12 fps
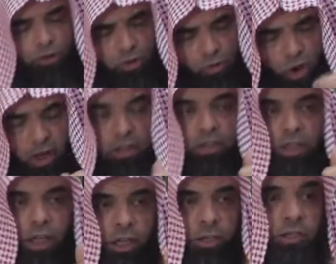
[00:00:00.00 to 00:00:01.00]
the one
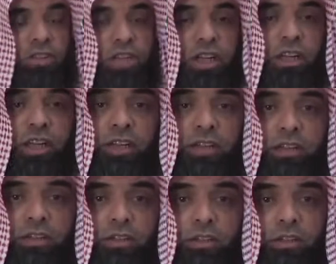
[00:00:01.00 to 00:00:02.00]
interceding
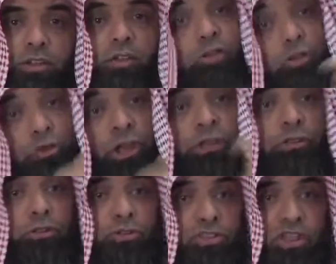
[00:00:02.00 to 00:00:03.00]
to
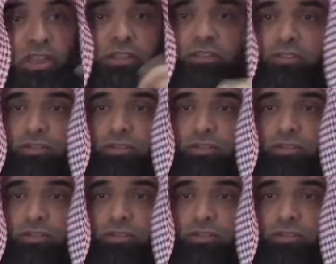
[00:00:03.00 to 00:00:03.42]
intercede.